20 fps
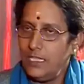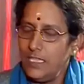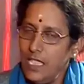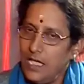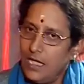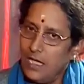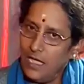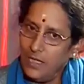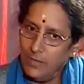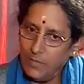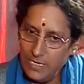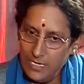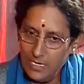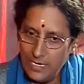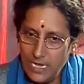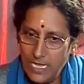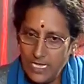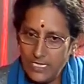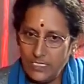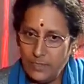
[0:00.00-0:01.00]
Yeah, I
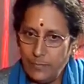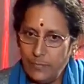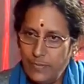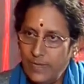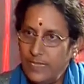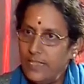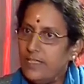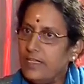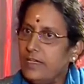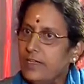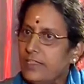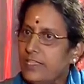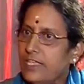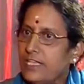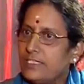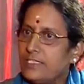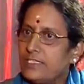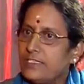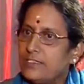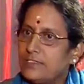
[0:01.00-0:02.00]
mean, as a player,
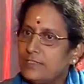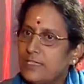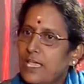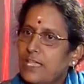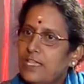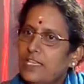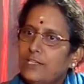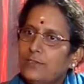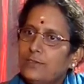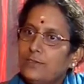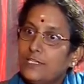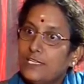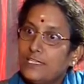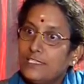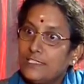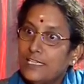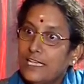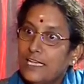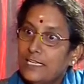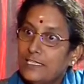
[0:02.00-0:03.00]
yes, I need to take
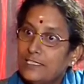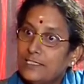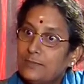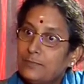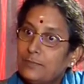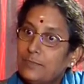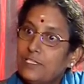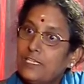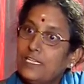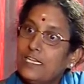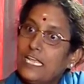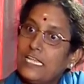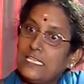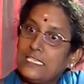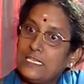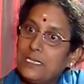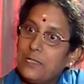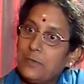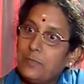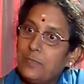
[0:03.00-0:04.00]
sides. But then as
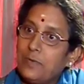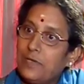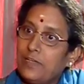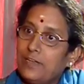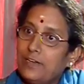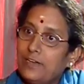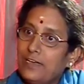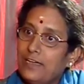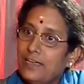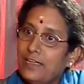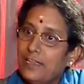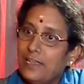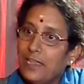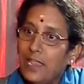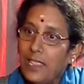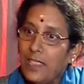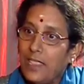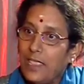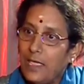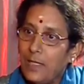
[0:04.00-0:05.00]
an umpire, I,
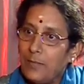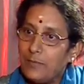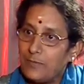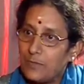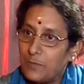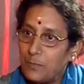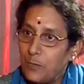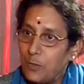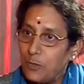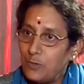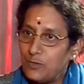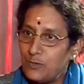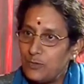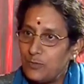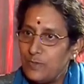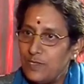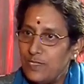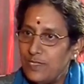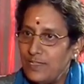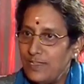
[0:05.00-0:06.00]
I'm supposed to
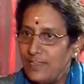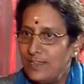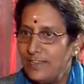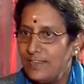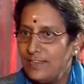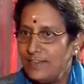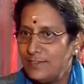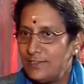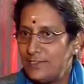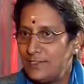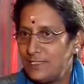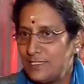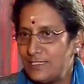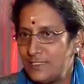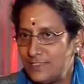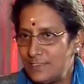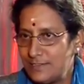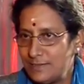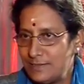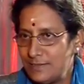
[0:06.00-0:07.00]
be
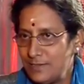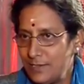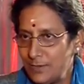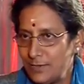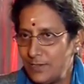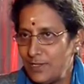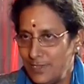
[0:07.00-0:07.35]
just neutral.